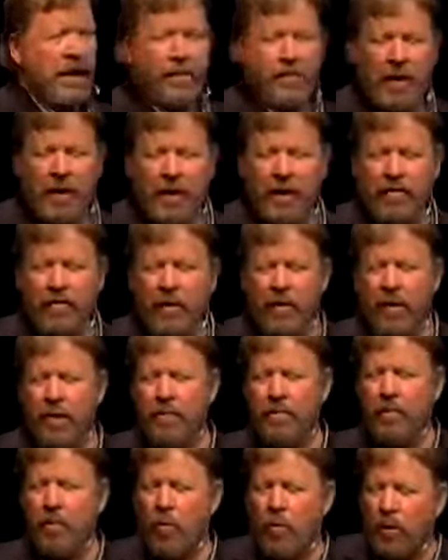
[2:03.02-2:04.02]
and made it a very
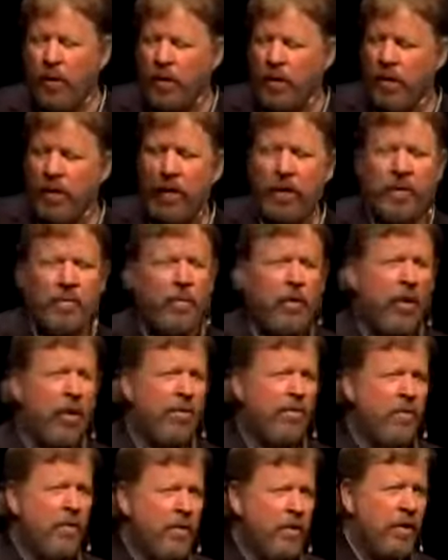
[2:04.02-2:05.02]
important part
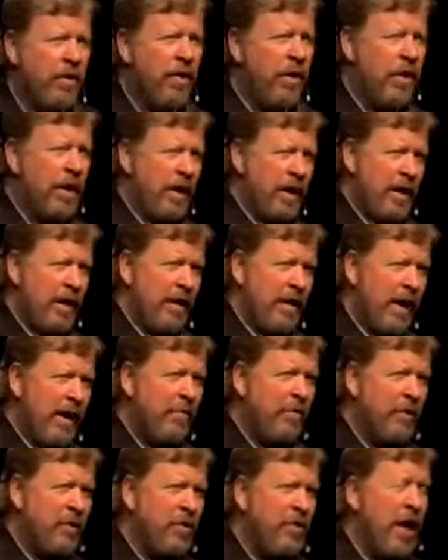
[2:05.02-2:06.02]
of their
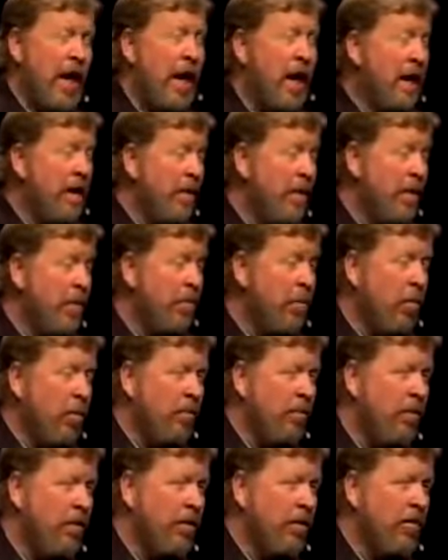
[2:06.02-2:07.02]
language and an
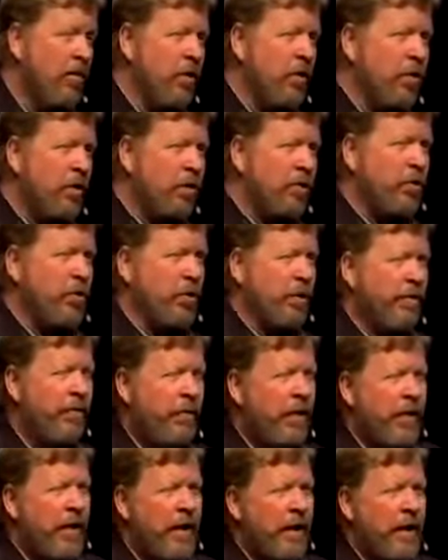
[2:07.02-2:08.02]
important part of their culture.
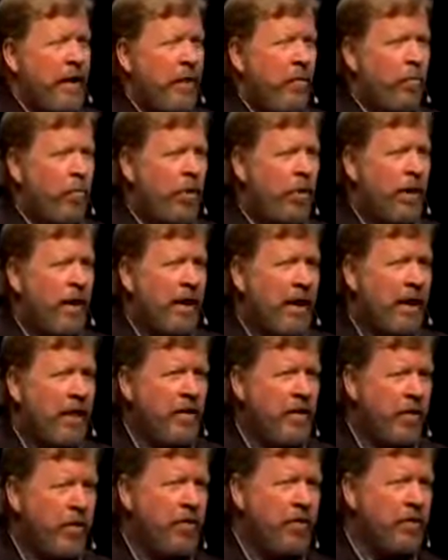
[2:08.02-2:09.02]
And one thing I
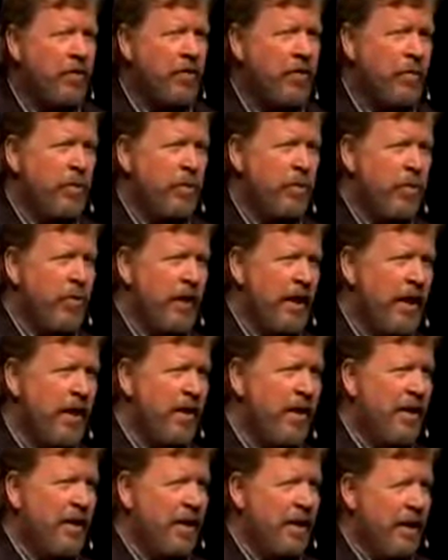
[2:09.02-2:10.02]
noticed was
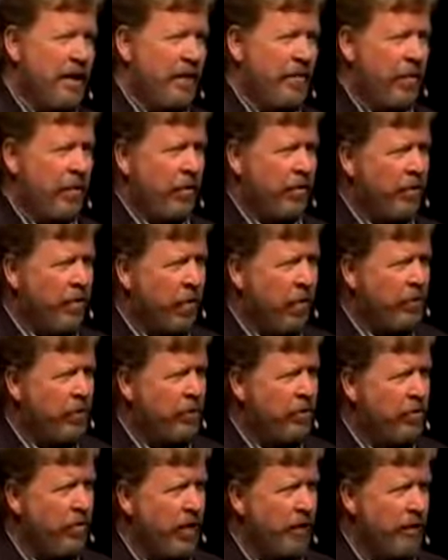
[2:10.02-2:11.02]
that their verb
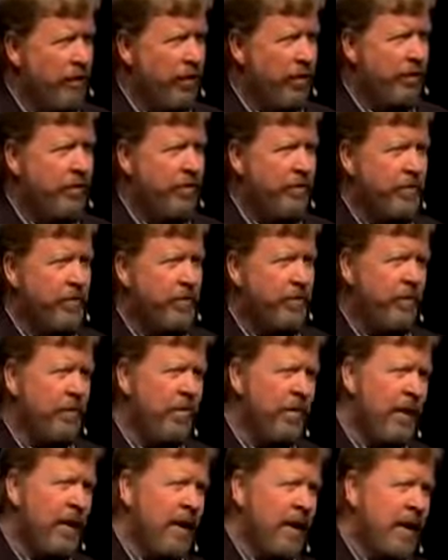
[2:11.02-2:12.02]
structure,
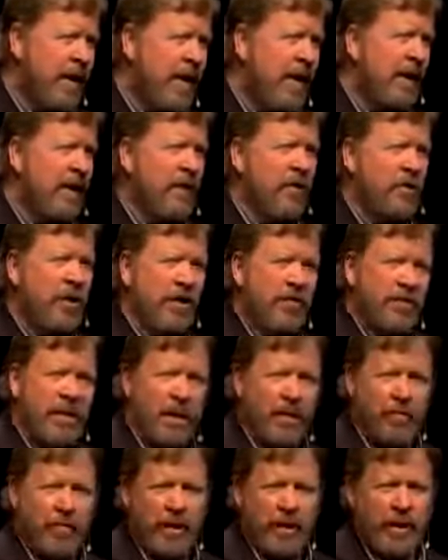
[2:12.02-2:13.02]
so English has
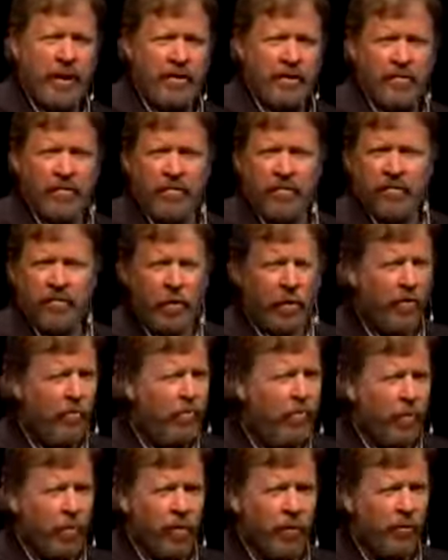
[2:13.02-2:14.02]
how many verb
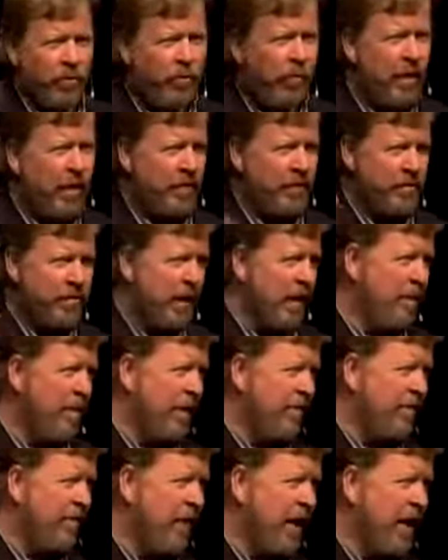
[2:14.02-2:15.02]
forms? Well, it's got
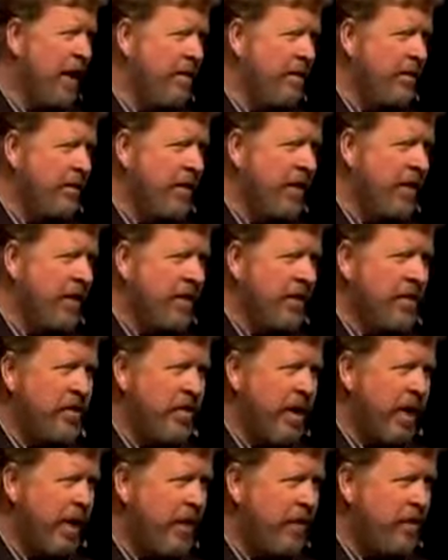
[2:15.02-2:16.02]
about 5. Sing,
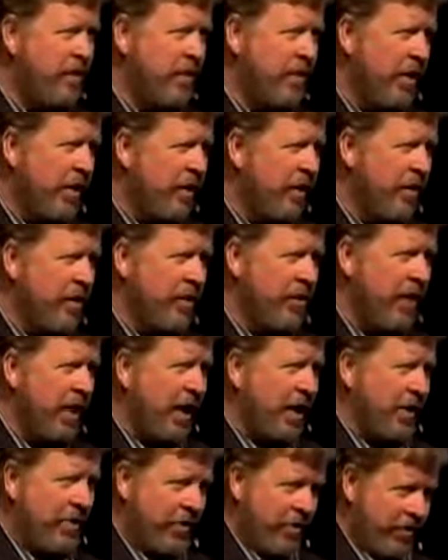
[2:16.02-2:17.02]
sang, sung,
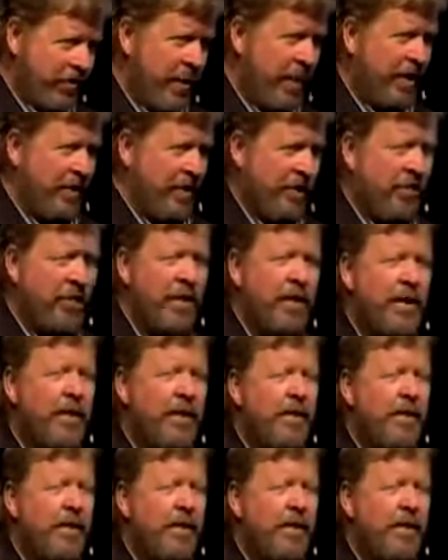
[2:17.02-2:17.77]
singing, sings.